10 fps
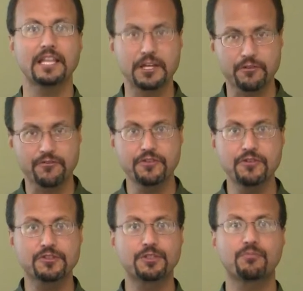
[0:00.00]
They
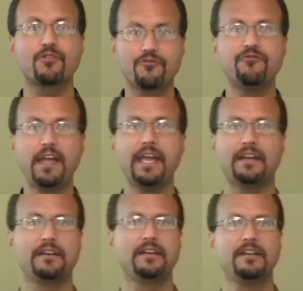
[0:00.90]
refused to
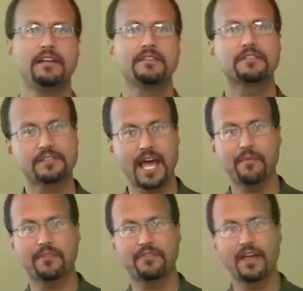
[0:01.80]
profane the
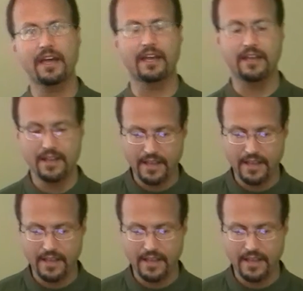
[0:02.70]
Sabbath day.